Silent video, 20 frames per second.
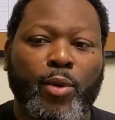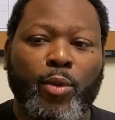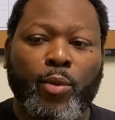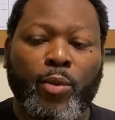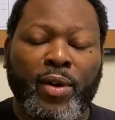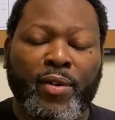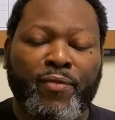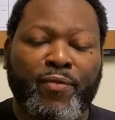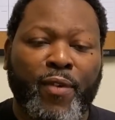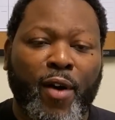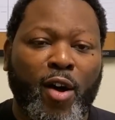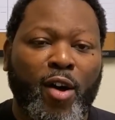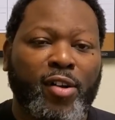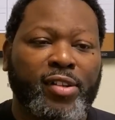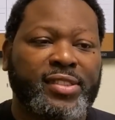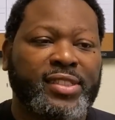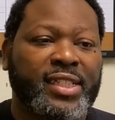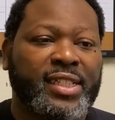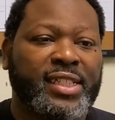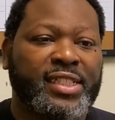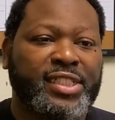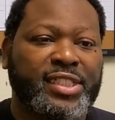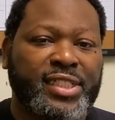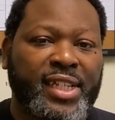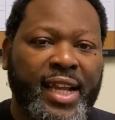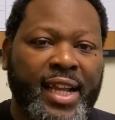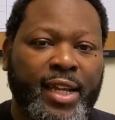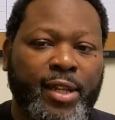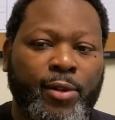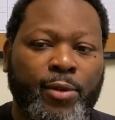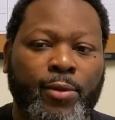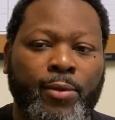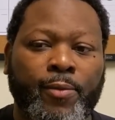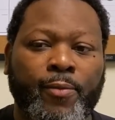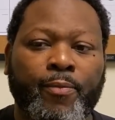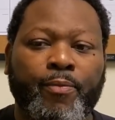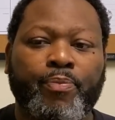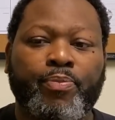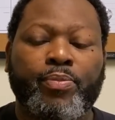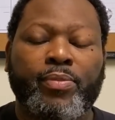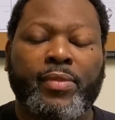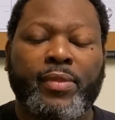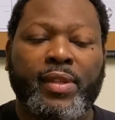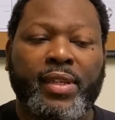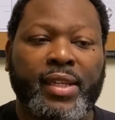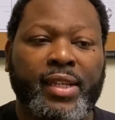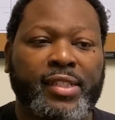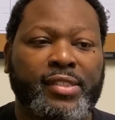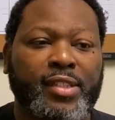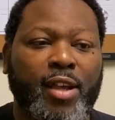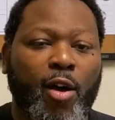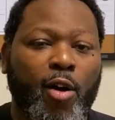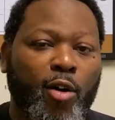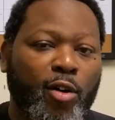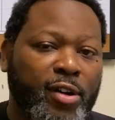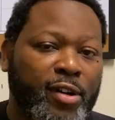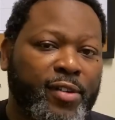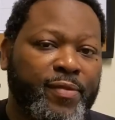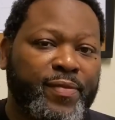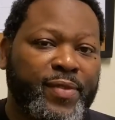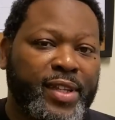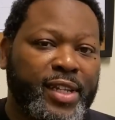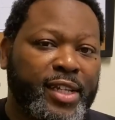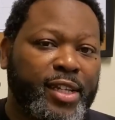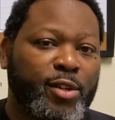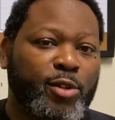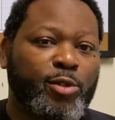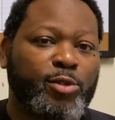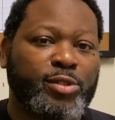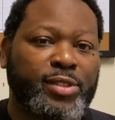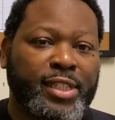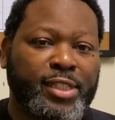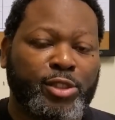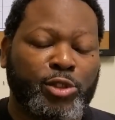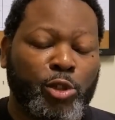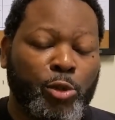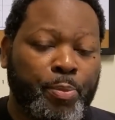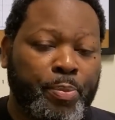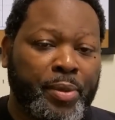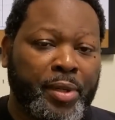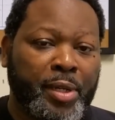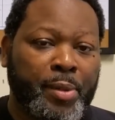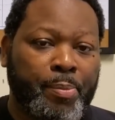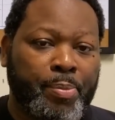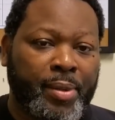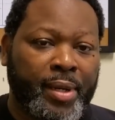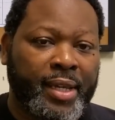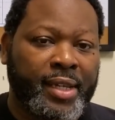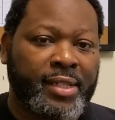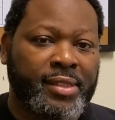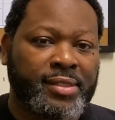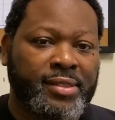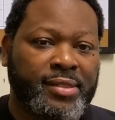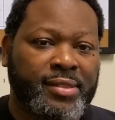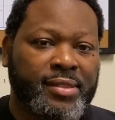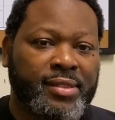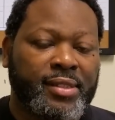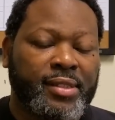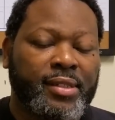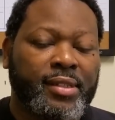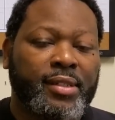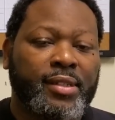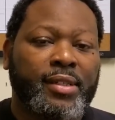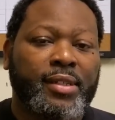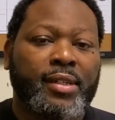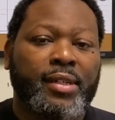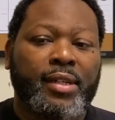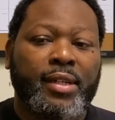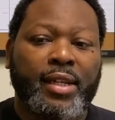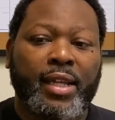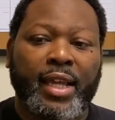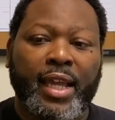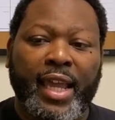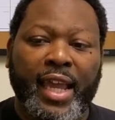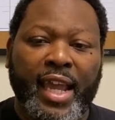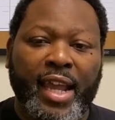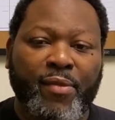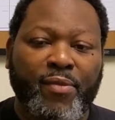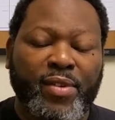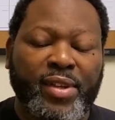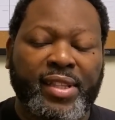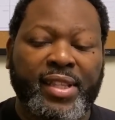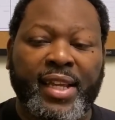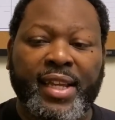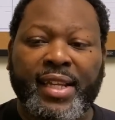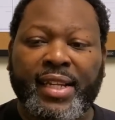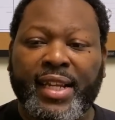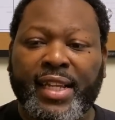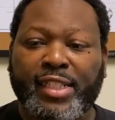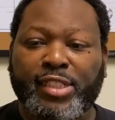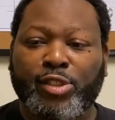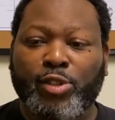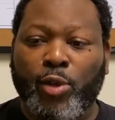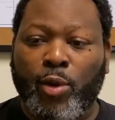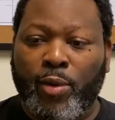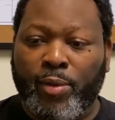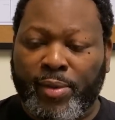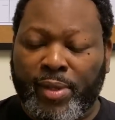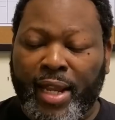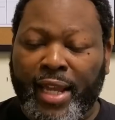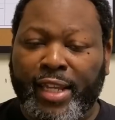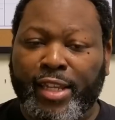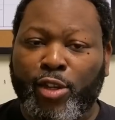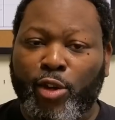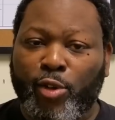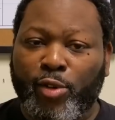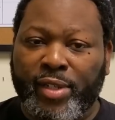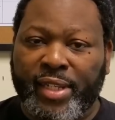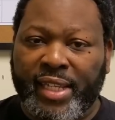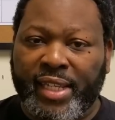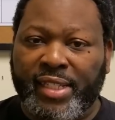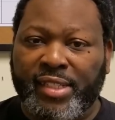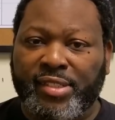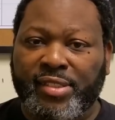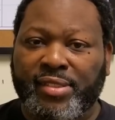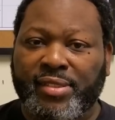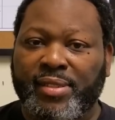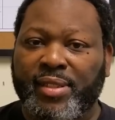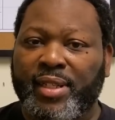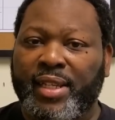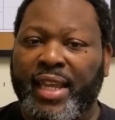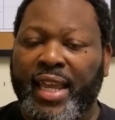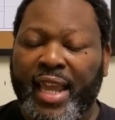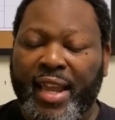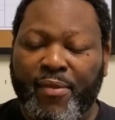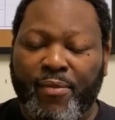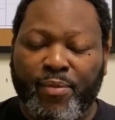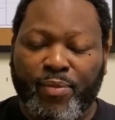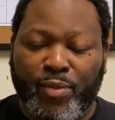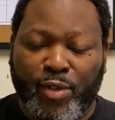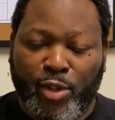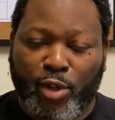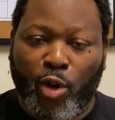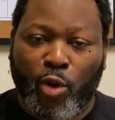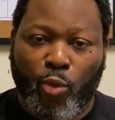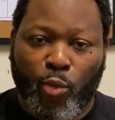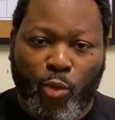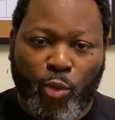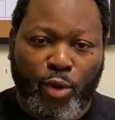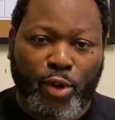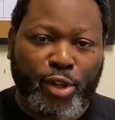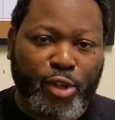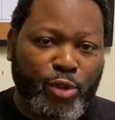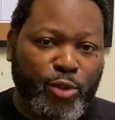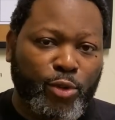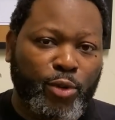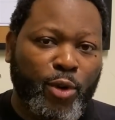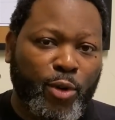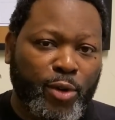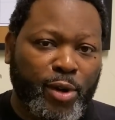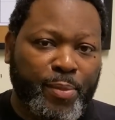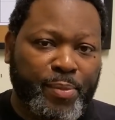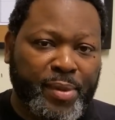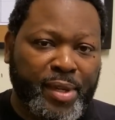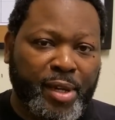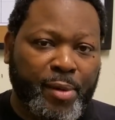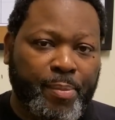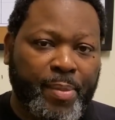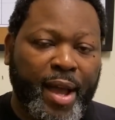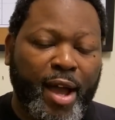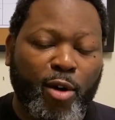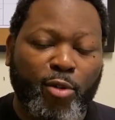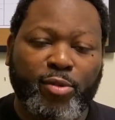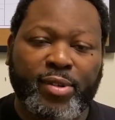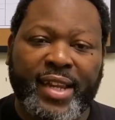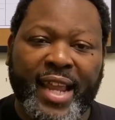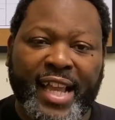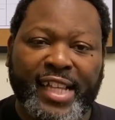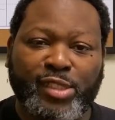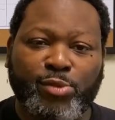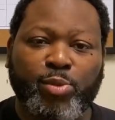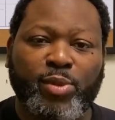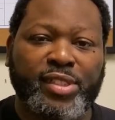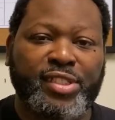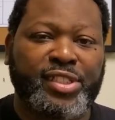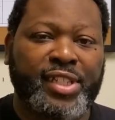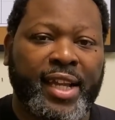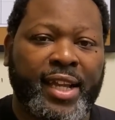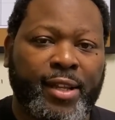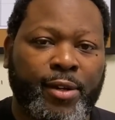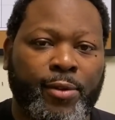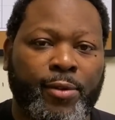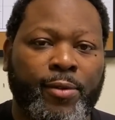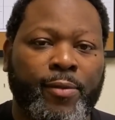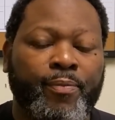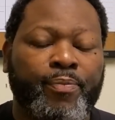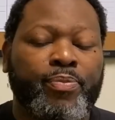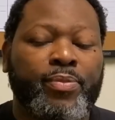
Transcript: What falls under channel is all of the videos that you put in place, everything that you're, like your niche, if, you know, what are you going to be about? That's what channel.